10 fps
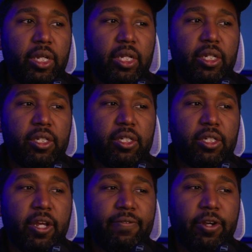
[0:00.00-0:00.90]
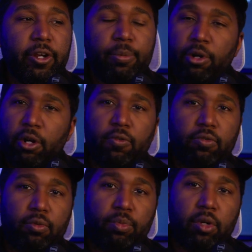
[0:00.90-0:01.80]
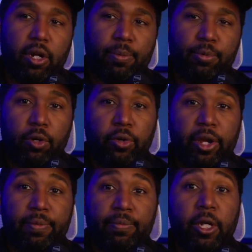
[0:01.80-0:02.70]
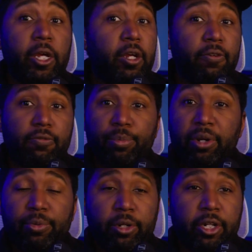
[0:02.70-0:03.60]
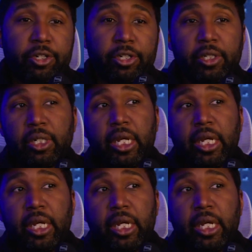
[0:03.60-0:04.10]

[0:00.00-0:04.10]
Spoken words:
is a very powerful program for pre-production.